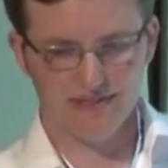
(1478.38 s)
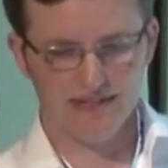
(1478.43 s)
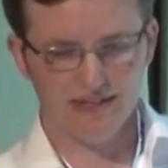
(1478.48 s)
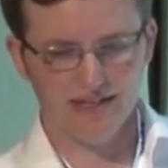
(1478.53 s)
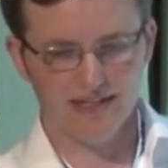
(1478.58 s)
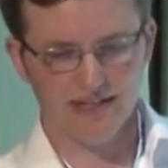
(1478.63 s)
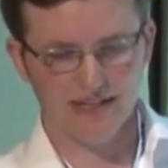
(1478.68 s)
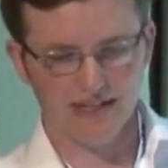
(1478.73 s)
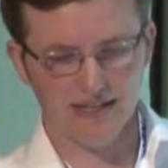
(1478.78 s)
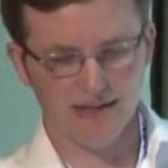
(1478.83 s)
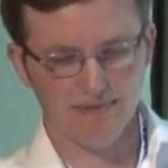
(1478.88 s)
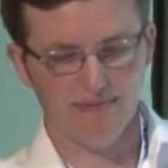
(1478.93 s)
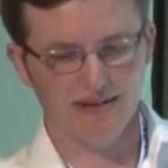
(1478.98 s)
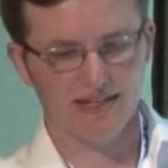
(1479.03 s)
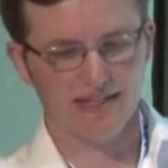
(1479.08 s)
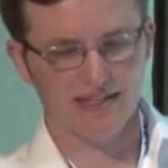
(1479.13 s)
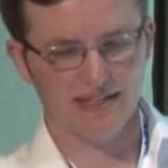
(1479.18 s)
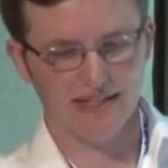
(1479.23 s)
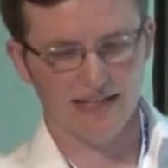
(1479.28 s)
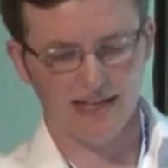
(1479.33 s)
and then they
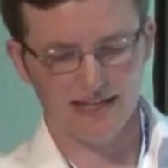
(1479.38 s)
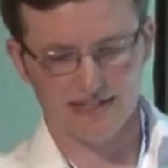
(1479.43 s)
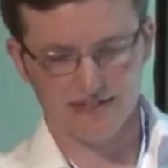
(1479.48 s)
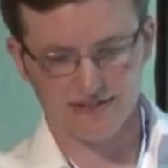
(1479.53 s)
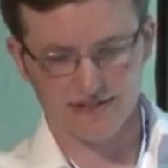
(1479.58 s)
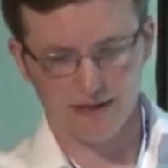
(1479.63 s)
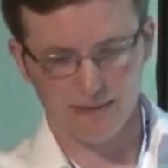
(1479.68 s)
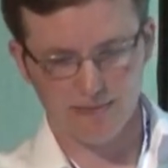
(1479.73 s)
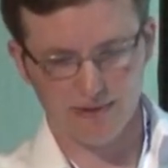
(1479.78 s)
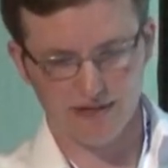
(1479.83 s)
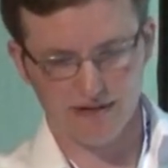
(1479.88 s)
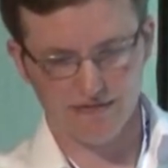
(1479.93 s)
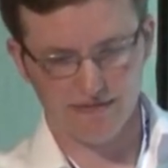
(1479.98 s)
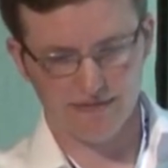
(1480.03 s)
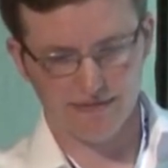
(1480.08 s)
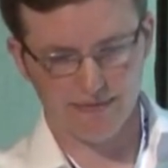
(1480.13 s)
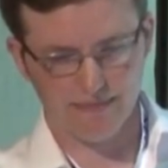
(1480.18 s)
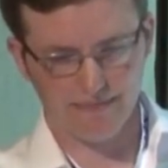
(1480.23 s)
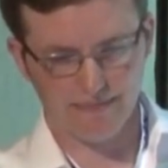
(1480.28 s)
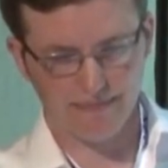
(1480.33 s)
make the last drop-off.
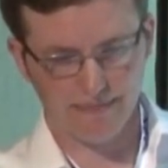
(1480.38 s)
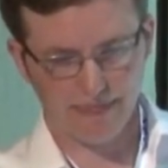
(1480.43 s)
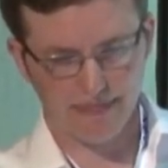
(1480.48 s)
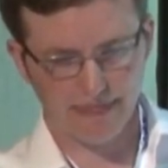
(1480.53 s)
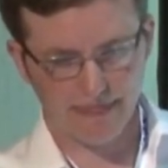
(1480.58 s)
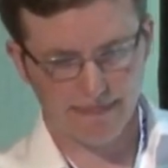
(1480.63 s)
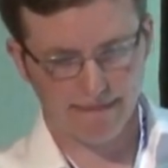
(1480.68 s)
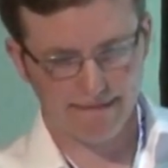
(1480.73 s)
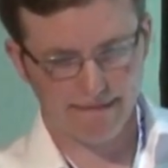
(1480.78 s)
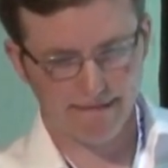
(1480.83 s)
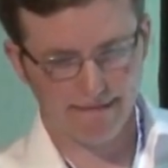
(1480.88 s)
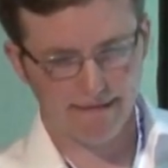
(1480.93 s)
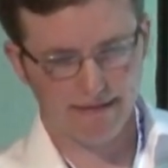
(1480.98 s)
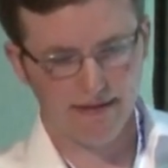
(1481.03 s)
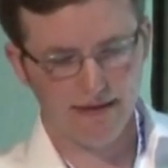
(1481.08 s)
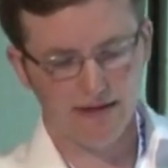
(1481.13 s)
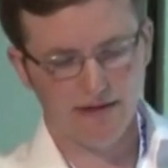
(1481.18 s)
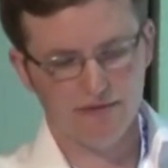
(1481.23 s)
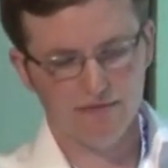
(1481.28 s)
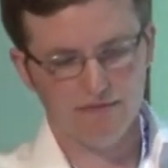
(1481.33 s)

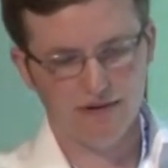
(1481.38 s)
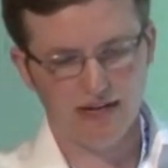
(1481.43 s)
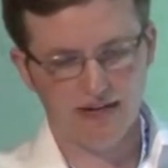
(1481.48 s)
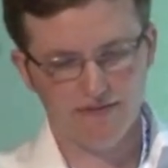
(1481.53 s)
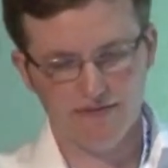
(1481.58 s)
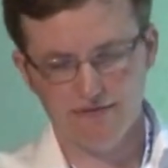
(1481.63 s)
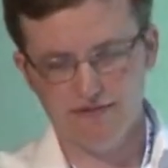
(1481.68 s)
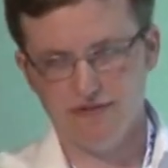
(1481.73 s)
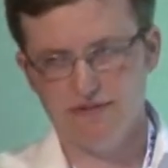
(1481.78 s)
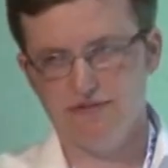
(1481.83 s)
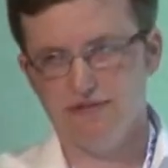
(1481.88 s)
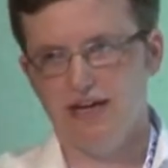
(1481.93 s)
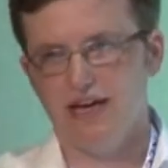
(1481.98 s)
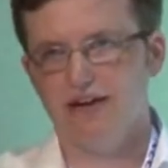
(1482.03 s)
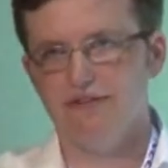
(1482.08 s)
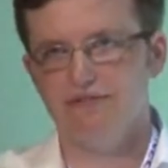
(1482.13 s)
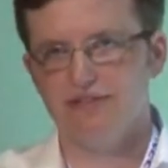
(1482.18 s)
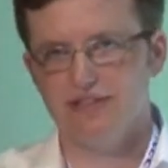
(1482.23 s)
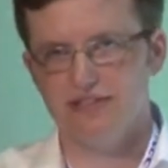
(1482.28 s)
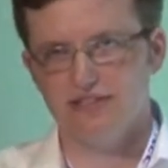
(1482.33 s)
We
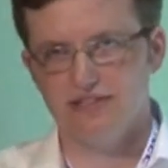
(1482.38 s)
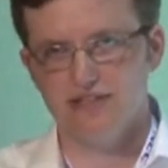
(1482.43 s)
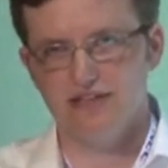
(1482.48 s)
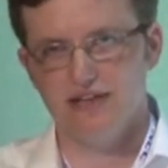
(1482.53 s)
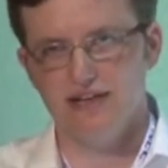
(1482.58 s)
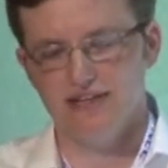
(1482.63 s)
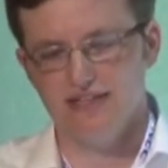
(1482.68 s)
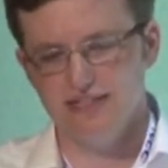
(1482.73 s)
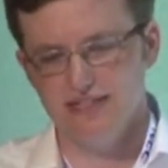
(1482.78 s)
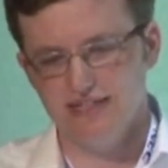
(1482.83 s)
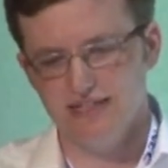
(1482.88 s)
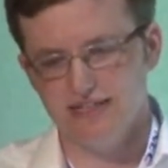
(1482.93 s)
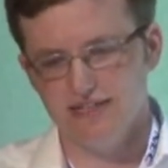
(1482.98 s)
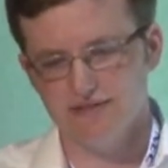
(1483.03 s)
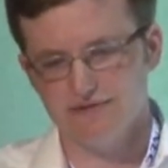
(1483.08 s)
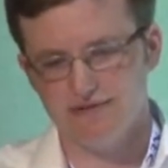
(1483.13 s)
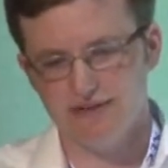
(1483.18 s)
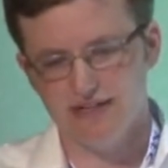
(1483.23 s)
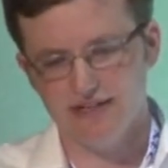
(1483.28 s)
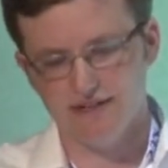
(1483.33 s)
have this idea
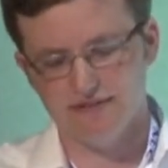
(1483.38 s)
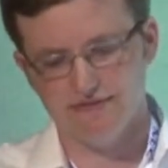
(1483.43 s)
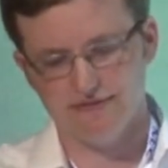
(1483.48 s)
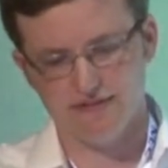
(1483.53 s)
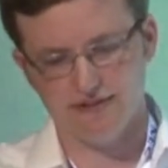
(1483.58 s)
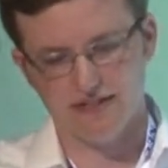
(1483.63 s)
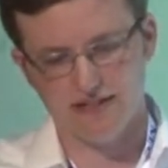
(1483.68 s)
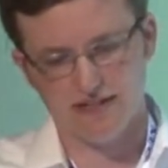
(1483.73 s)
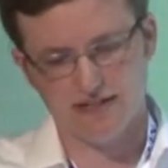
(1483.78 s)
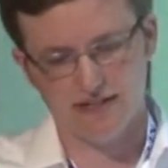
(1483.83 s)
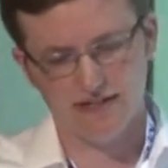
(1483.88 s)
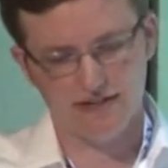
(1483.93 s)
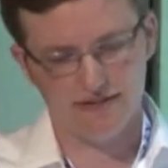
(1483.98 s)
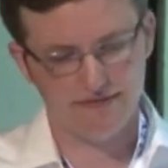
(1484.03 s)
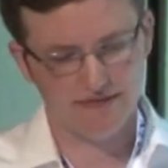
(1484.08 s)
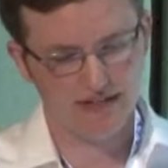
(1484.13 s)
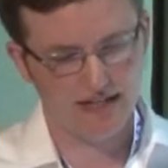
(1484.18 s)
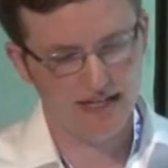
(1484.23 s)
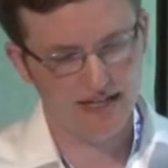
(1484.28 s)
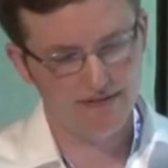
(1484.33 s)
as well of
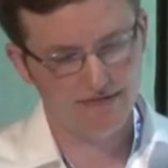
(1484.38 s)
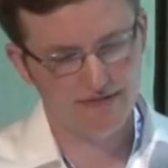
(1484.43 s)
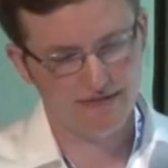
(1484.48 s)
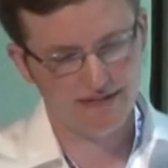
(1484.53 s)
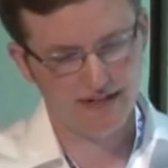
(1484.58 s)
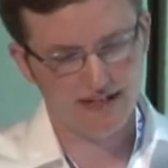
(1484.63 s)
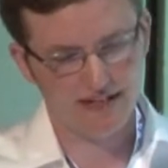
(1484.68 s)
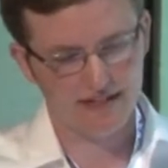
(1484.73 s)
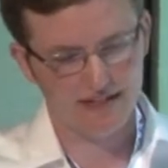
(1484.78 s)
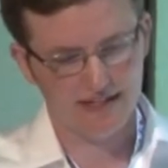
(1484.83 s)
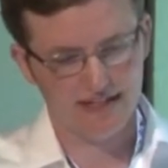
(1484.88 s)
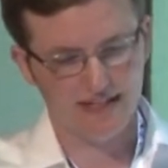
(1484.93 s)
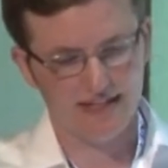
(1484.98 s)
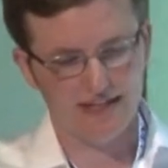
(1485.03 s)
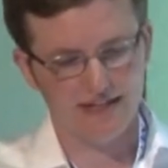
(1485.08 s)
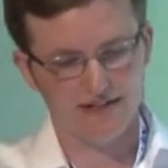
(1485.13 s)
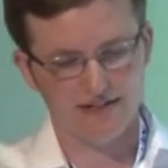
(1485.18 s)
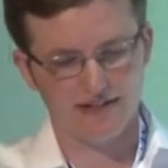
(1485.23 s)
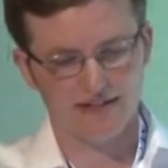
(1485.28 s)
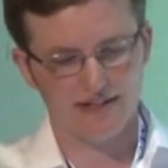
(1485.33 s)
an
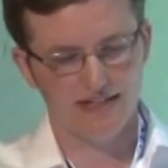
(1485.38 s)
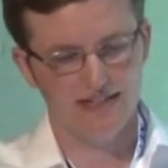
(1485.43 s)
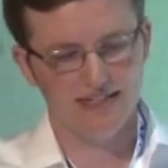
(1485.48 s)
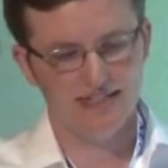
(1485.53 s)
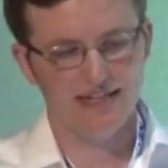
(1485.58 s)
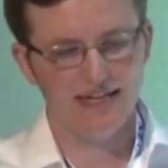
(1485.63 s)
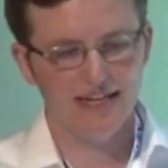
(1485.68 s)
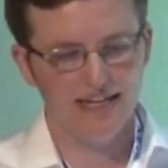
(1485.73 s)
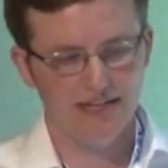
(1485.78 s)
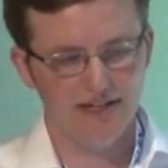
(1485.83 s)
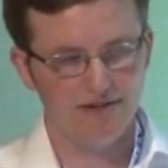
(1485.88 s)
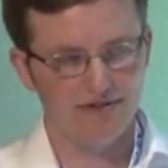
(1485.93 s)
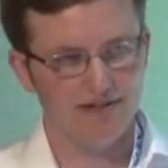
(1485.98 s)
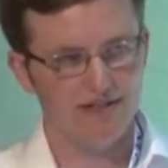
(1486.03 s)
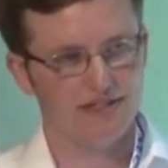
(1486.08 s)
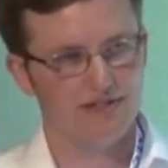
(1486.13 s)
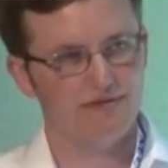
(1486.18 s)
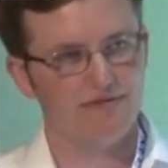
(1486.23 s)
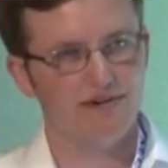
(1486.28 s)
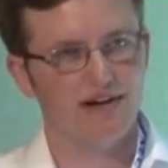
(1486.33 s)
infinitely or
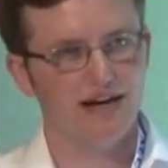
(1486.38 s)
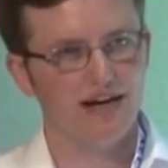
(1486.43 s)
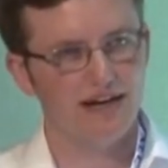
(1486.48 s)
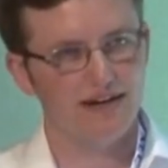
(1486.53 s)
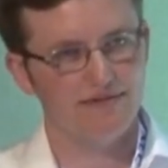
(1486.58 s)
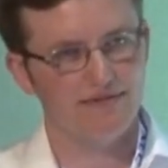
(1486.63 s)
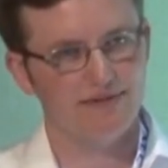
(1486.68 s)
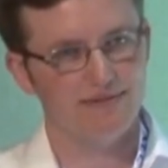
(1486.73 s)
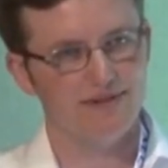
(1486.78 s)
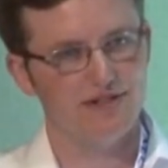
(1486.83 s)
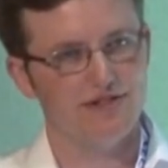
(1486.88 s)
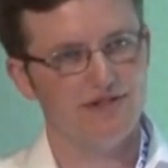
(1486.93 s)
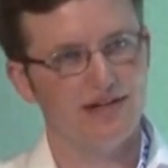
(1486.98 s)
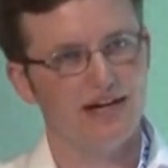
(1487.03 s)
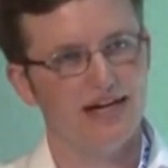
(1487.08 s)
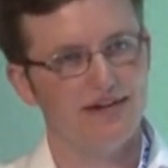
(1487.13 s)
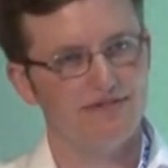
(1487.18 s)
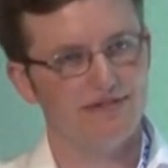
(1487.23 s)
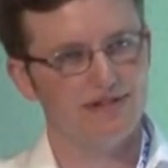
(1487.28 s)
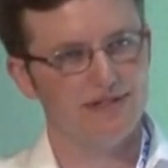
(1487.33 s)
continuous ride from a
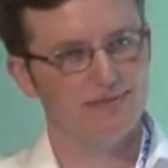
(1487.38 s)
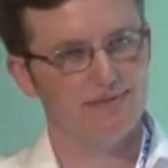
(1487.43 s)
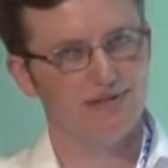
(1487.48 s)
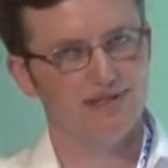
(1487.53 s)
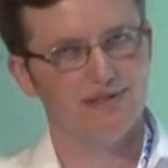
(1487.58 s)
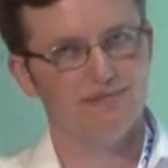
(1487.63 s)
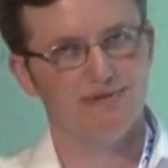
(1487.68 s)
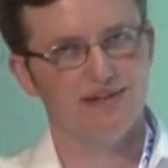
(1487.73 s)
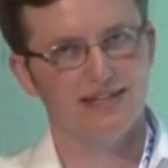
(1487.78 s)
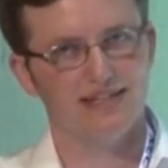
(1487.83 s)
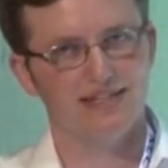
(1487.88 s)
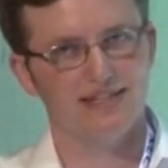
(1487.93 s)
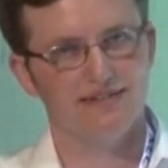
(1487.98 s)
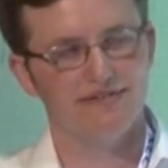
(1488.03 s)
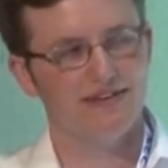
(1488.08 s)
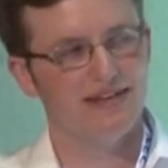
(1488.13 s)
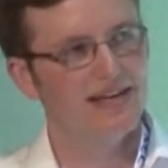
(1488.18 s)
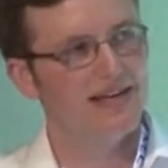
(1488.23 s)
driver's perspective.